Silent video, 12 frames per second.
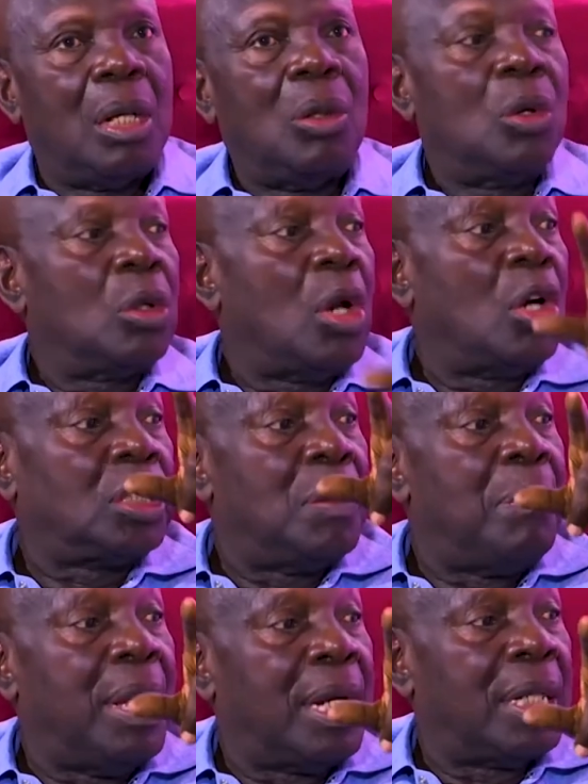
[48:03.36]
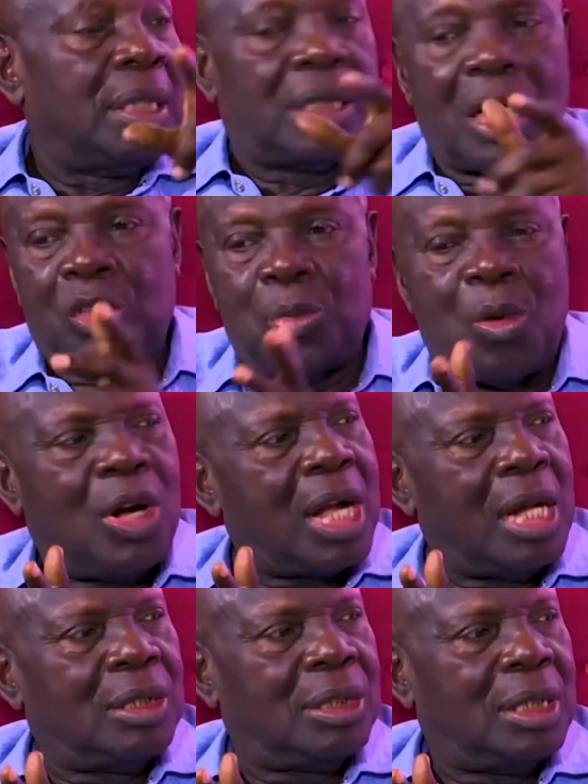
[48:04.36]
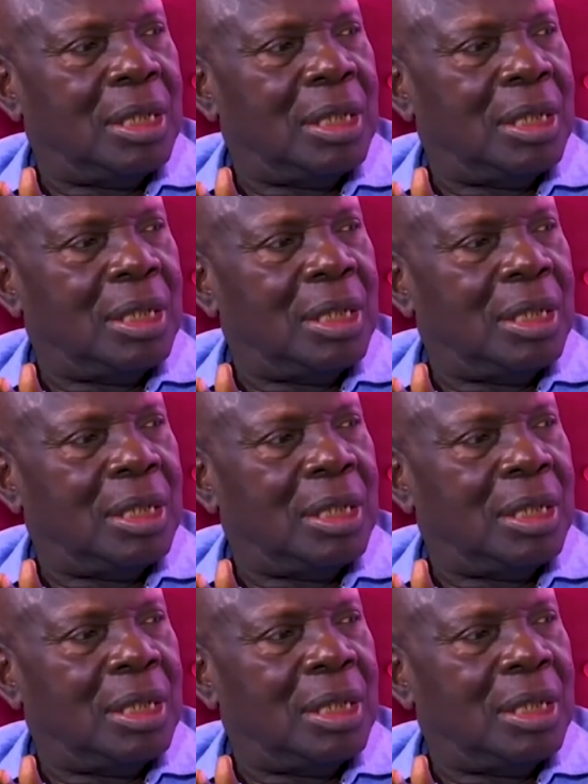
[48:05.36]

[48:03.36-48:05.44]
Look, Luxembourg is a small country.